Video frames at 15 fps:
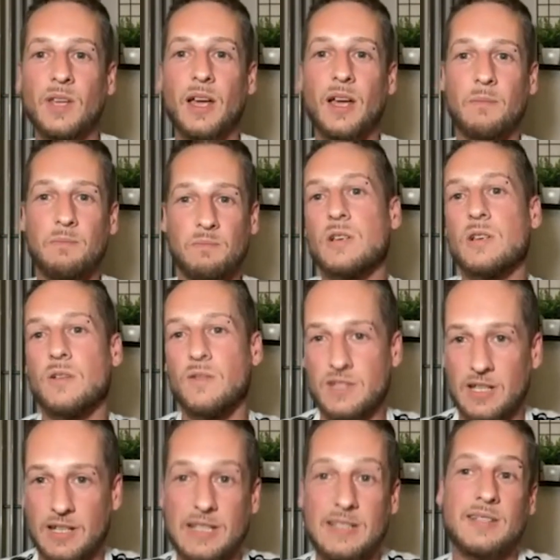Um, yeah. Because
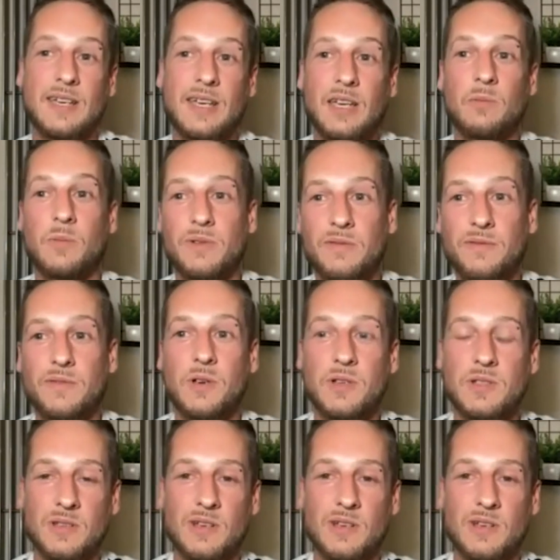obviously I need to take it with food.